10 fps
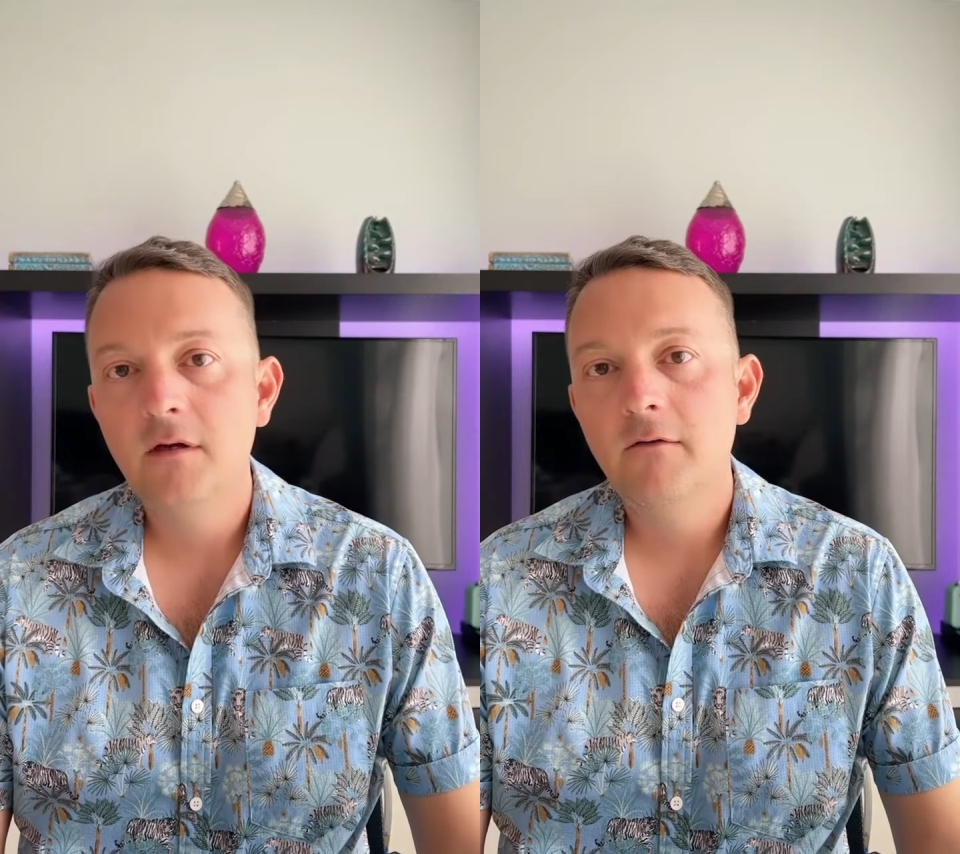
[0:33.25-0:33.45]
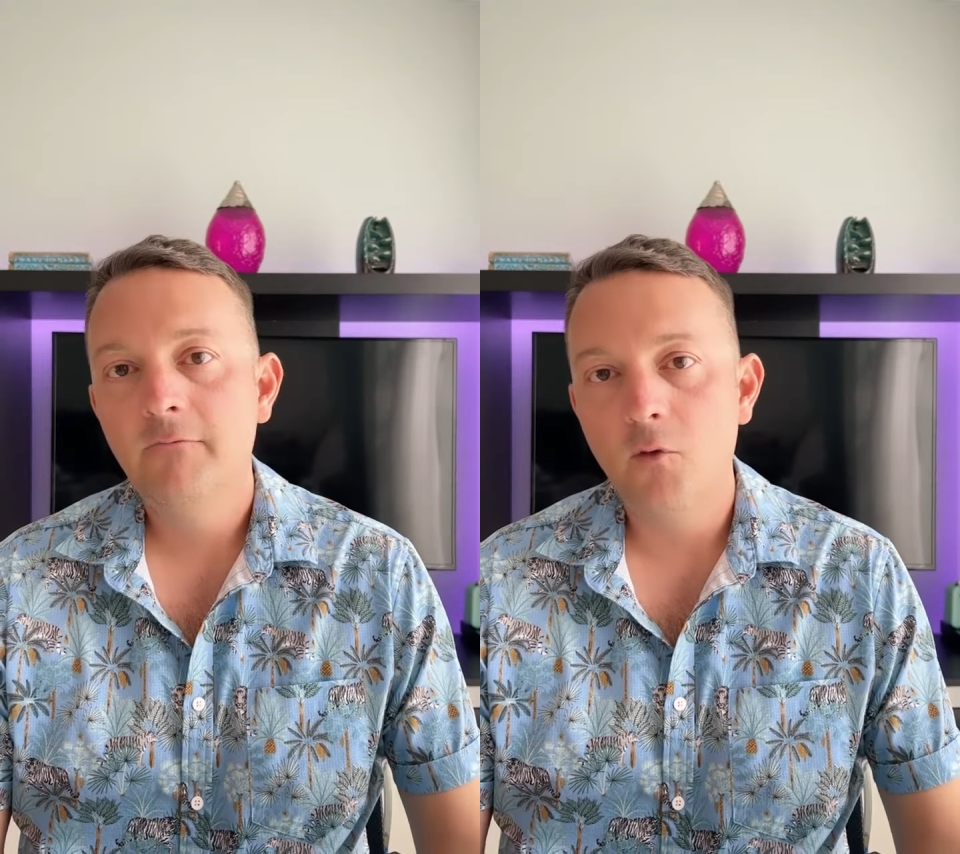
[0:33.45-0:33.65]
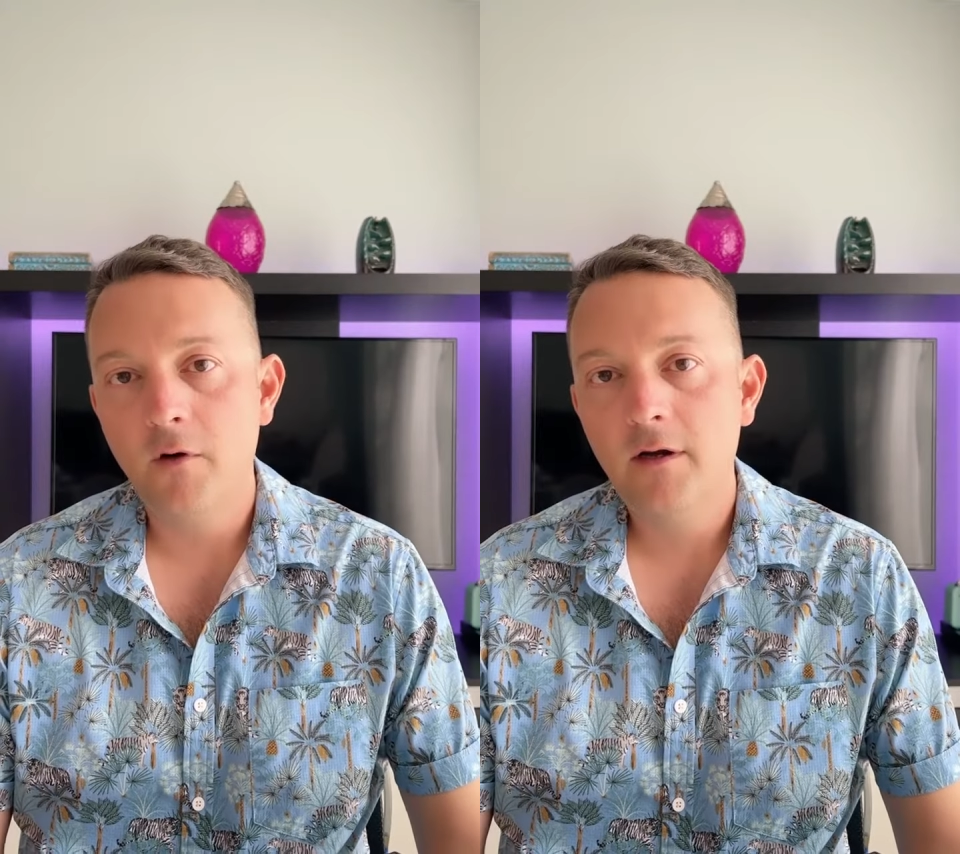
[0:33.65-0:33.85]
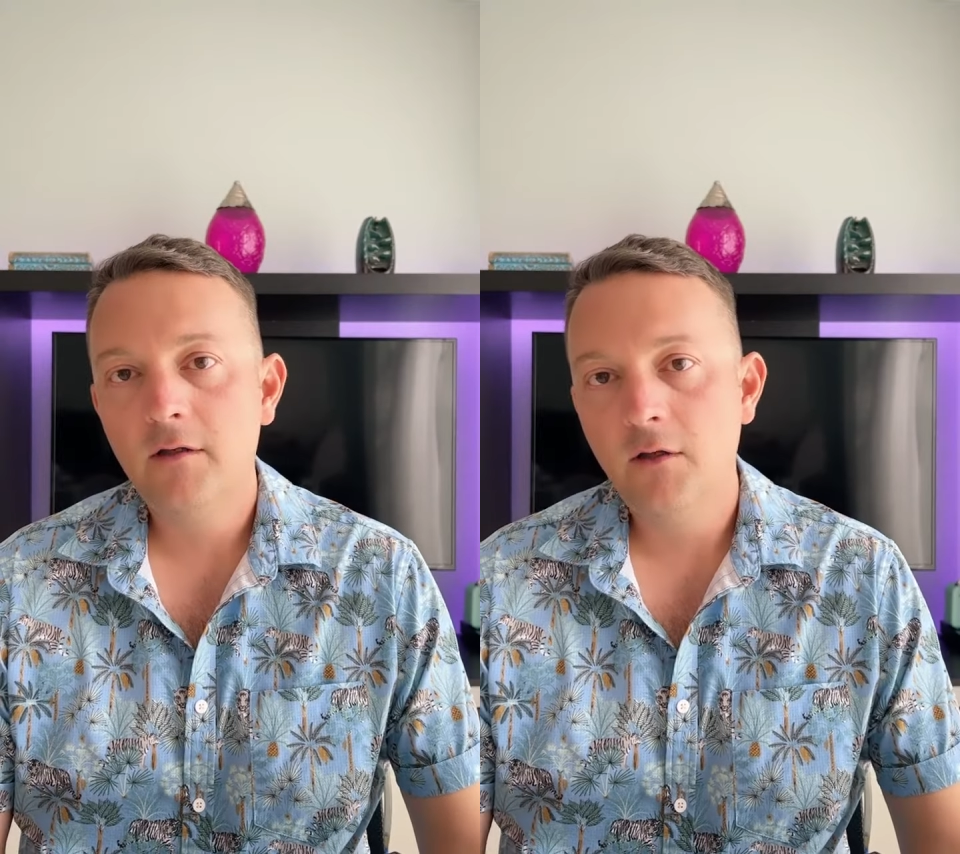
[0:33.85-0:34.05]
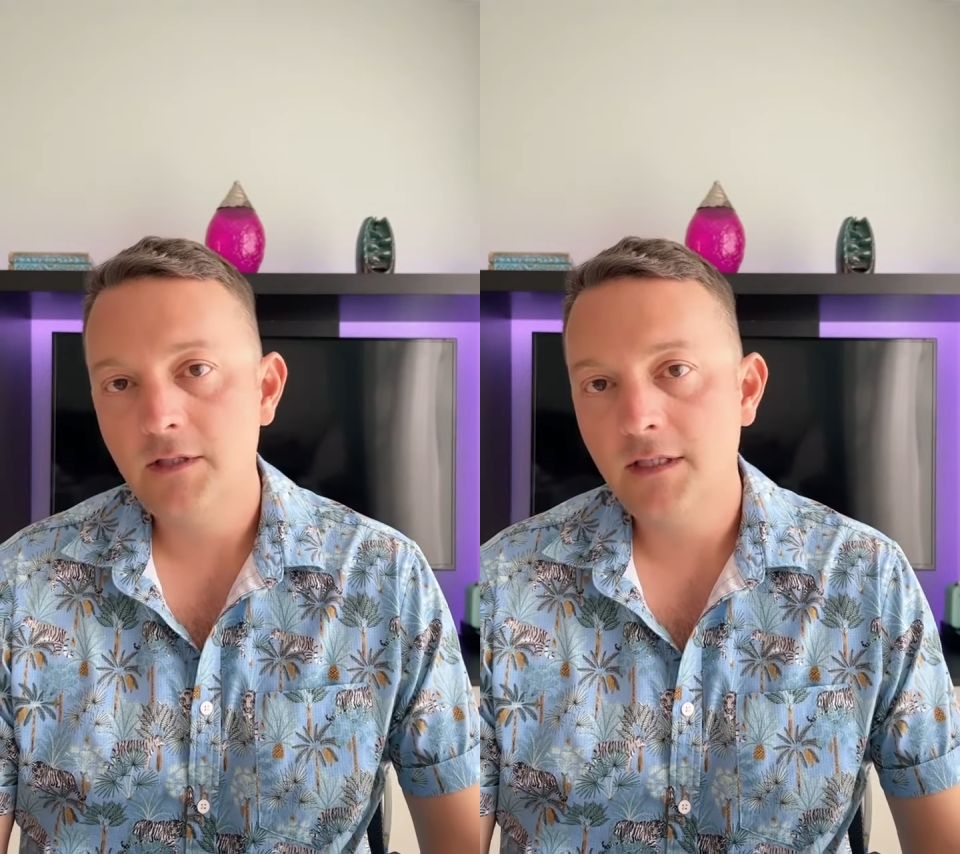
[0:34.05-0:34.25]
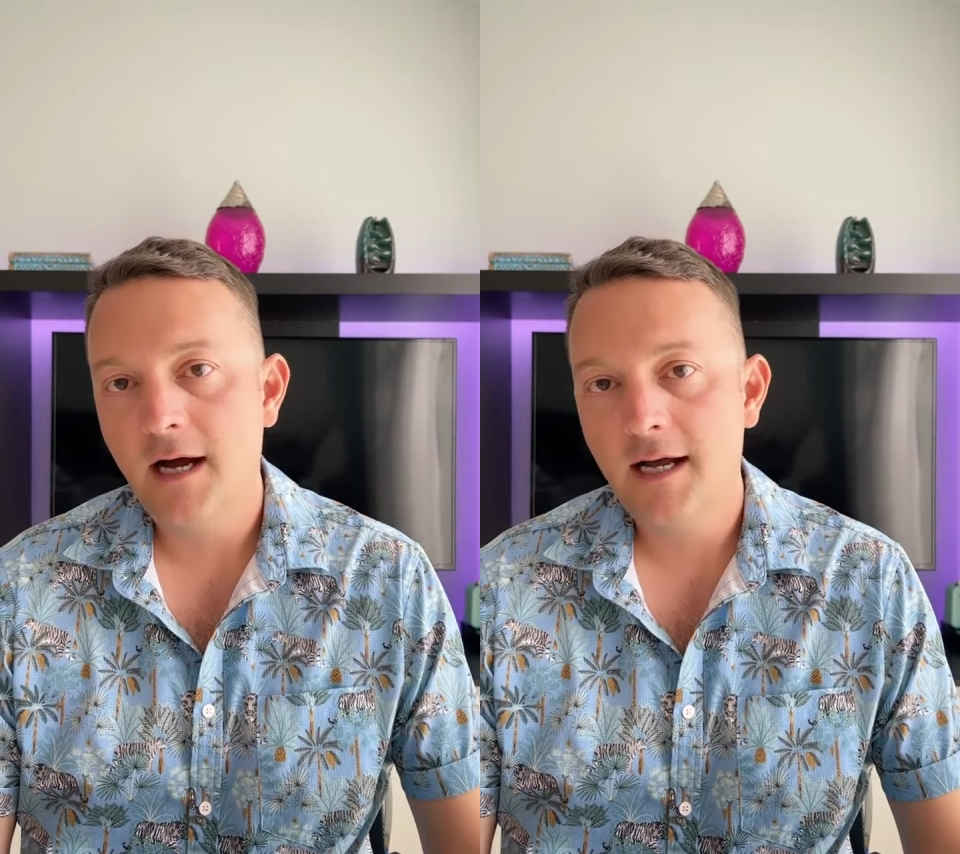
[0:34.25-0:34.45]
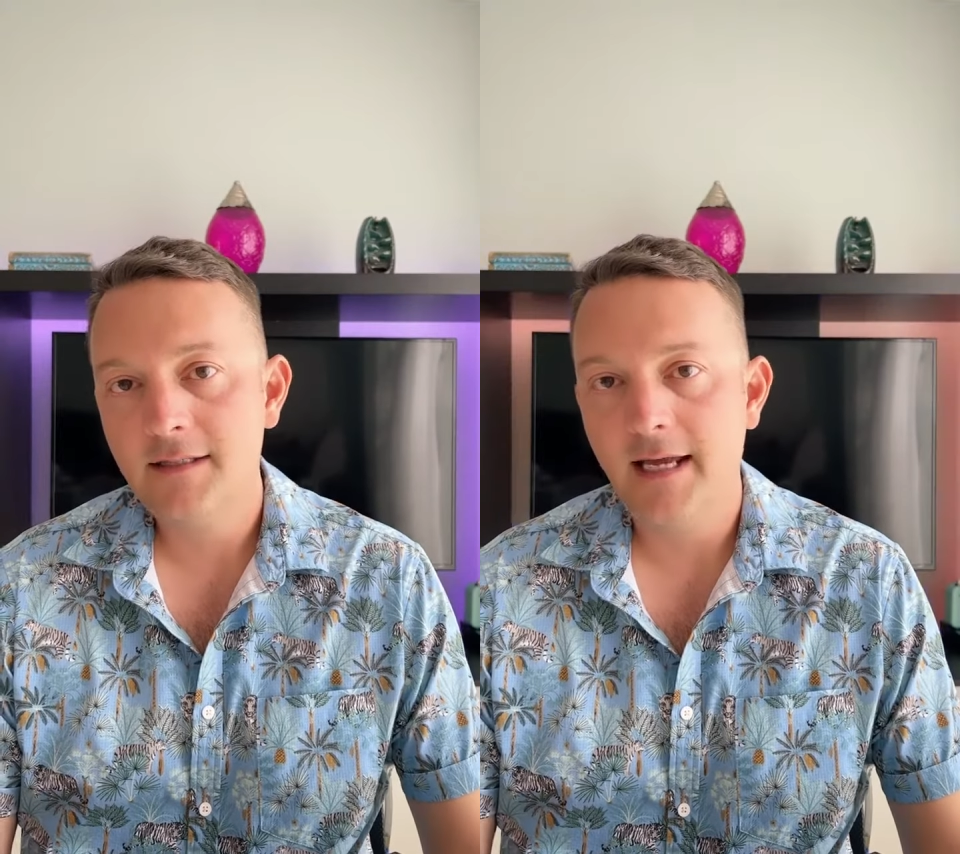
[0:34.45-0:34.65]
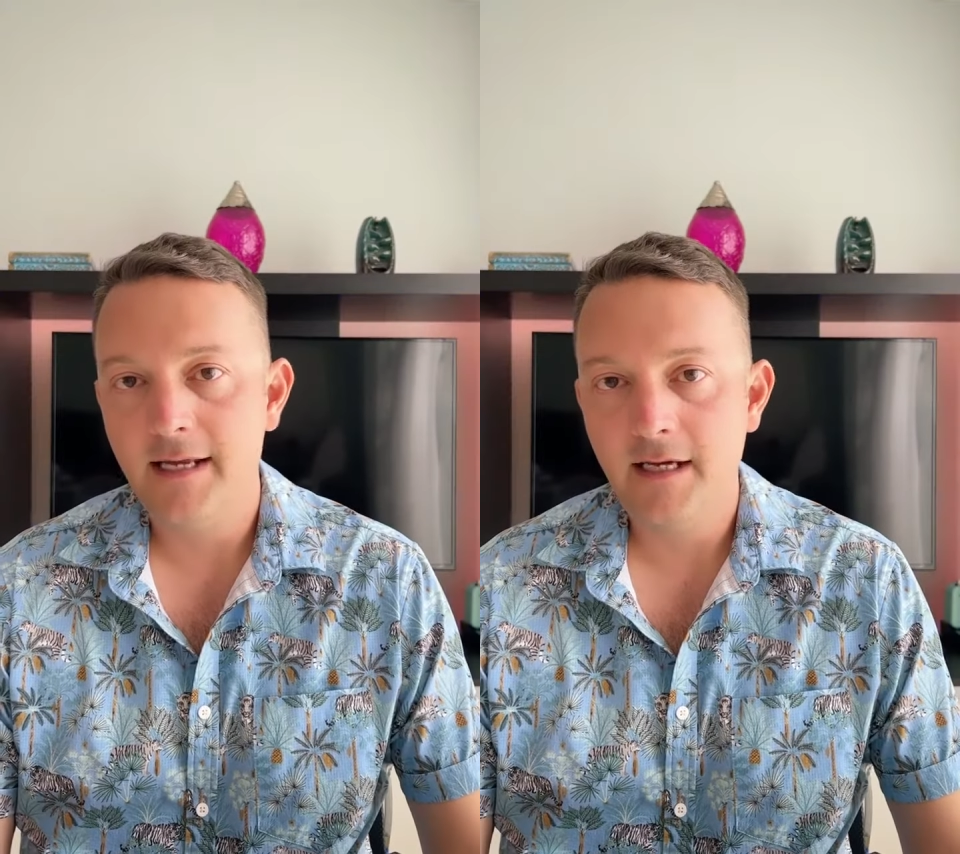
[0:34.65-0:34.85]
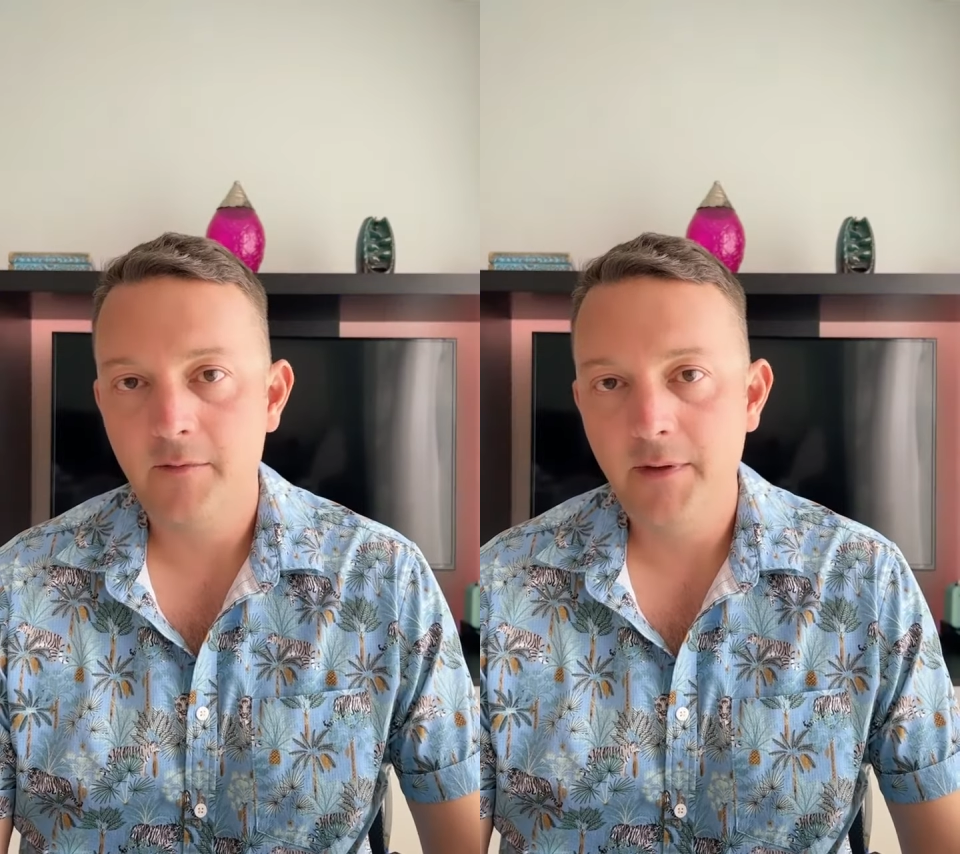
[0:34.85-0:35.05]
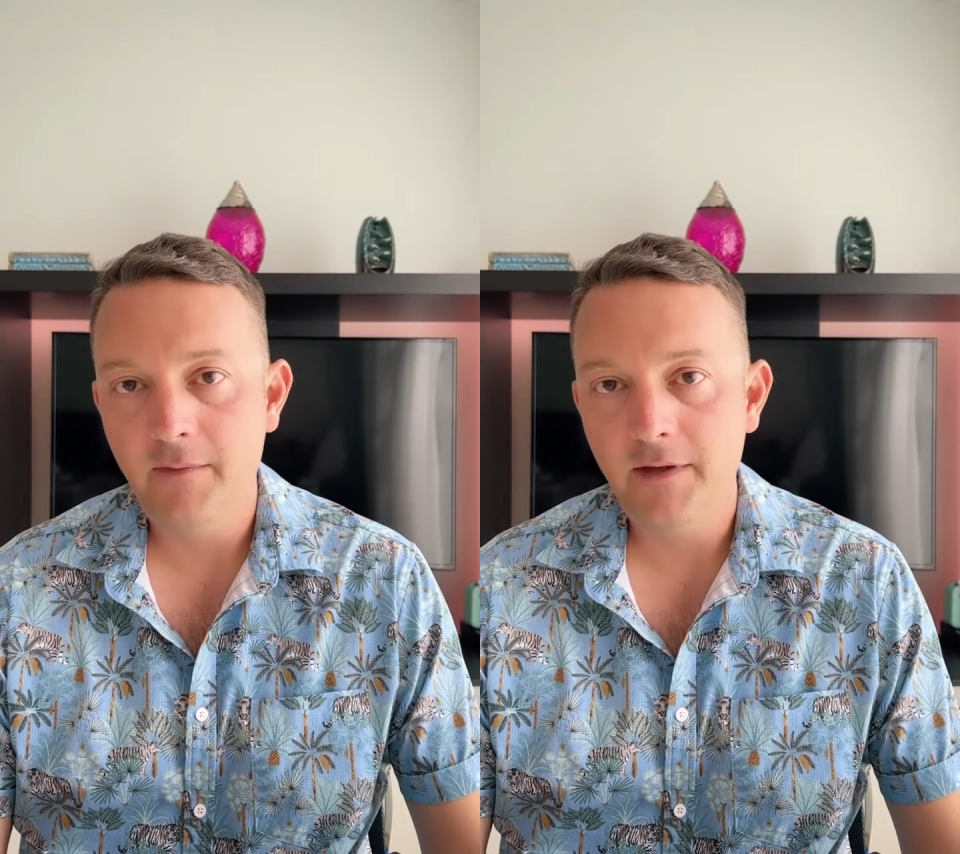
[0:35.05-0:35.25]
for closing costs and down
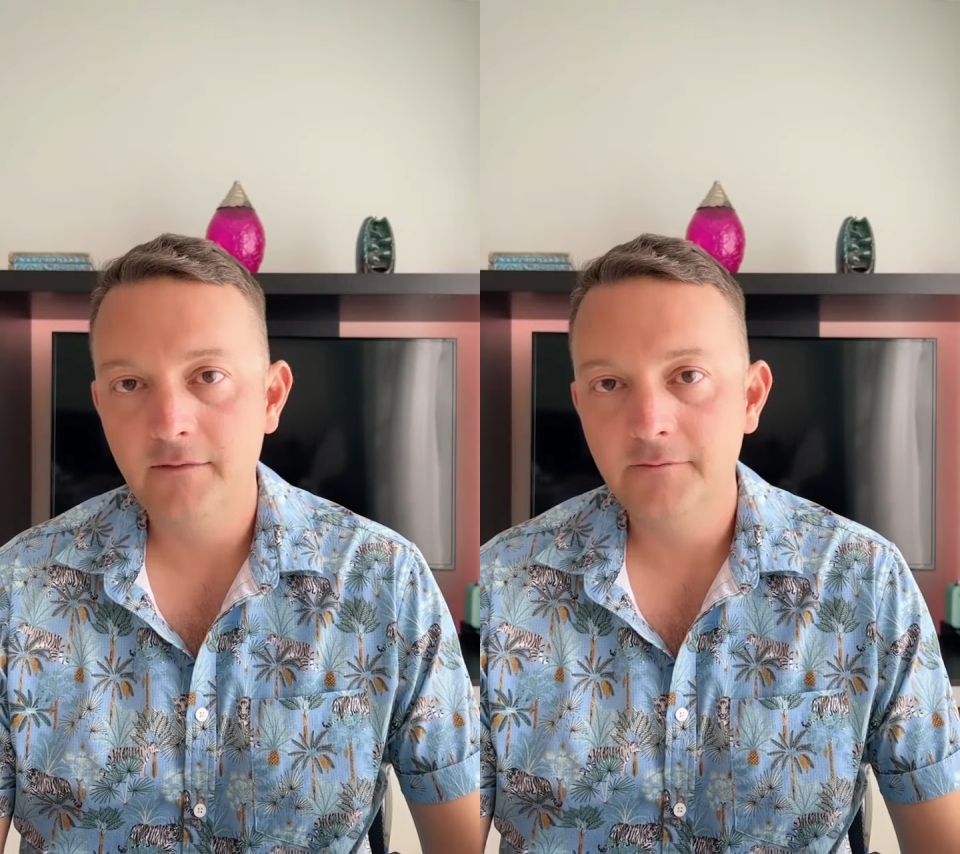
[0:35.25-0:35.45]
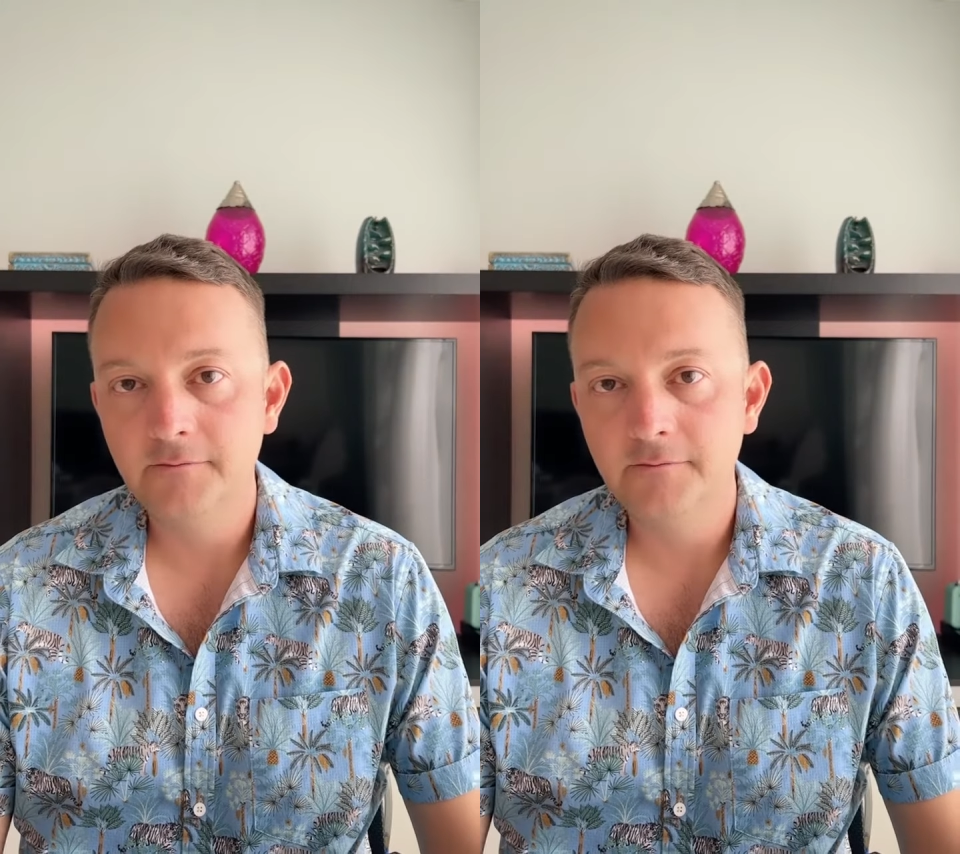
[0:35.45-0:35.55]
payment.